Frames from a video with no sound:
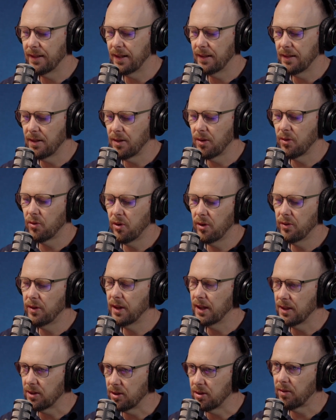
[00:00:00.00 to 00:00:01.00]
And then the third
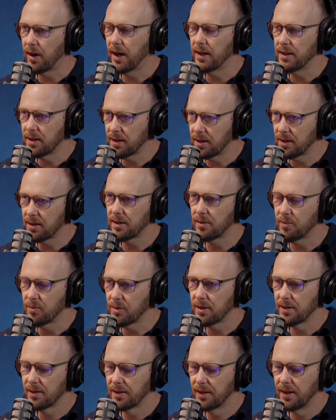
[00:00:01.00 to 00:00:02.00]
thing is great
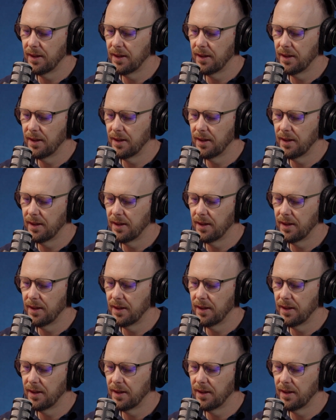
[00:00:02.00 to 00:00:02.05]
systems.